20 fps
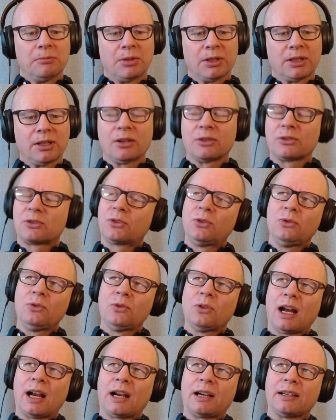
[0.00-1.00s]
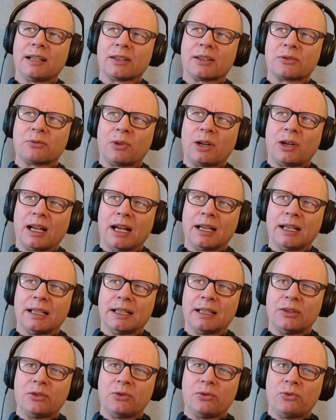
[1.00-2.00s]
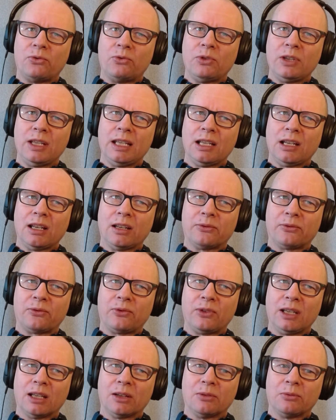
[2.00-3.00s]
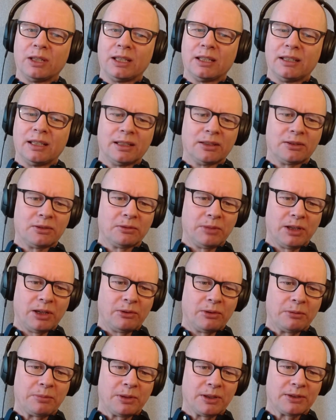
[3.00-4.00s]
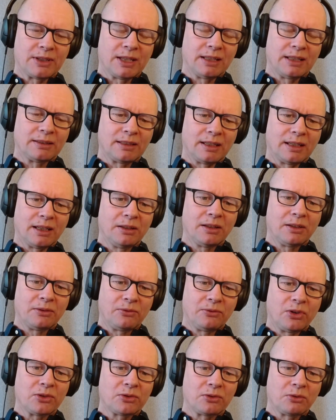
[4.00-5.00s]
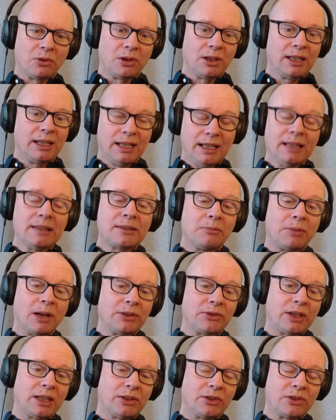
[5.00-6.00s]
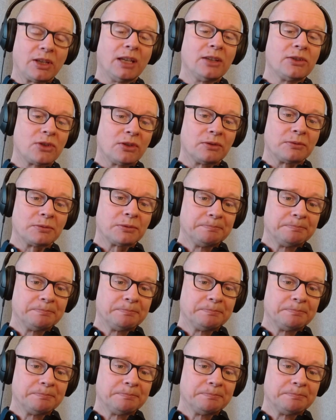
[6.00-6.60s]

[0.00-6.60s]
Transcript: But there are 2 areas where I really feel we need to be represented. And first of all, it is about education.